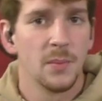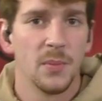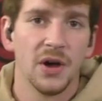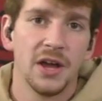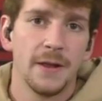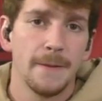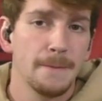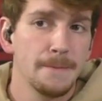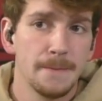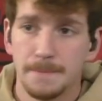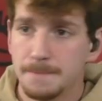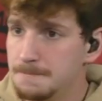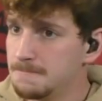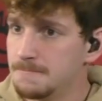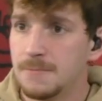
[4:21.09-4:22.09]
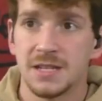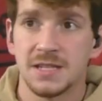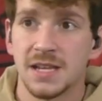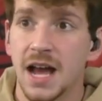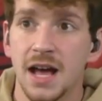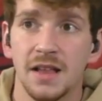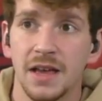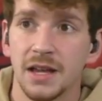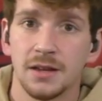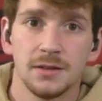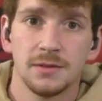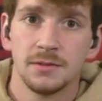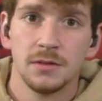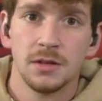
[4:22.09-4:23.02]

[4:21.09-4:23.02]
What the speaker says: but it's not like